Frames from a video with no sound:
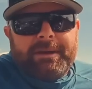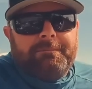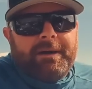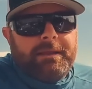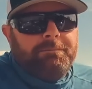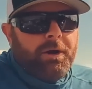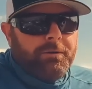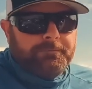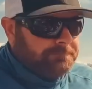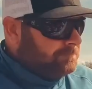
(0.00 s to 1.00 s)
bait by the
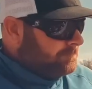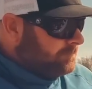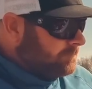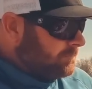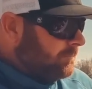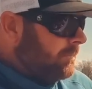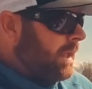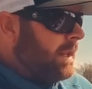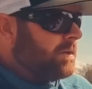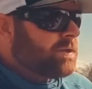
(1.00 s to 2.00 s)
boat,
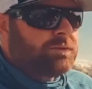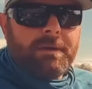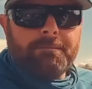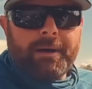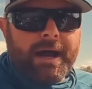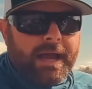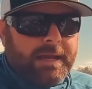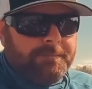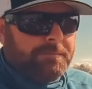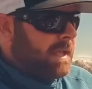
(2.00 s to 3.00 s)
and I'll swim it
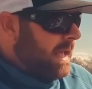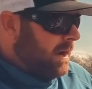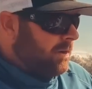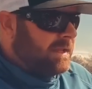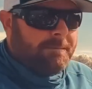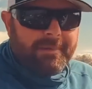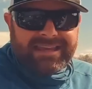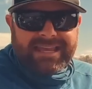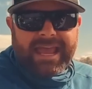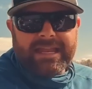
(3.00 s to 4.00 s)
by, and I'll get my
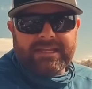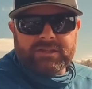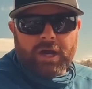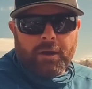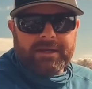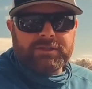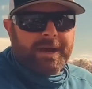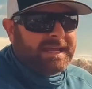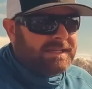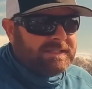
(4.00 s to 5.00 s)
cadence going so
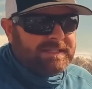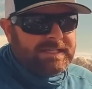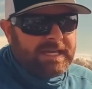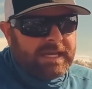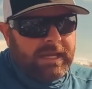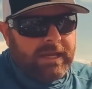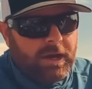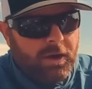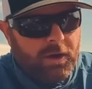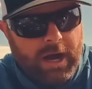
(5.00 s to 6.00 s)
I can see
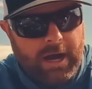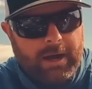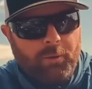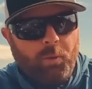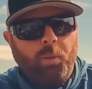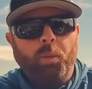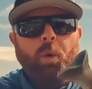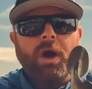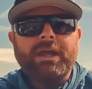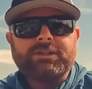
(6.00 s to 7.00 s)
uh,
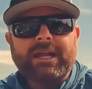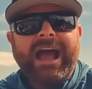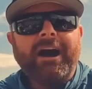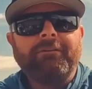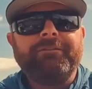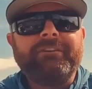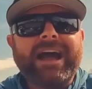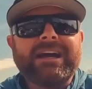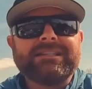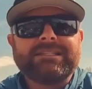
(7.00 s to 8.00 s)
what, how
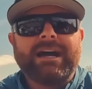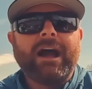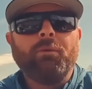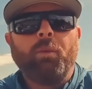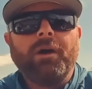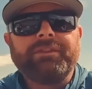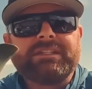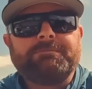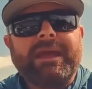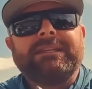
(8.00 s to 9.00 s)
fast I want
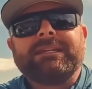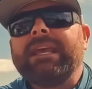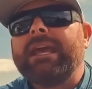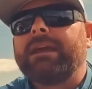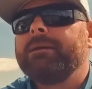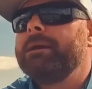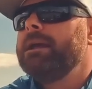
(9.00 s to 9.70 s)
this bait to kick.